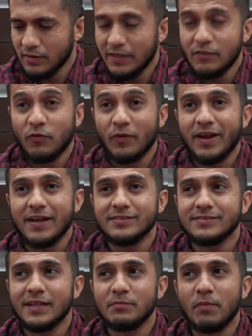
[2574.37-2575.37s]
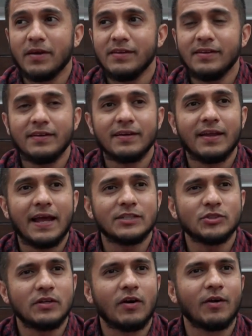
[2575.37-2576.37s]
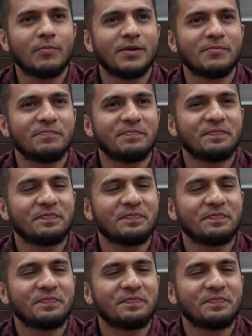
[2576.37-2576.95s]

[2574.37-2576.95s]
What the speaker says: He forgets that money can actually harm him.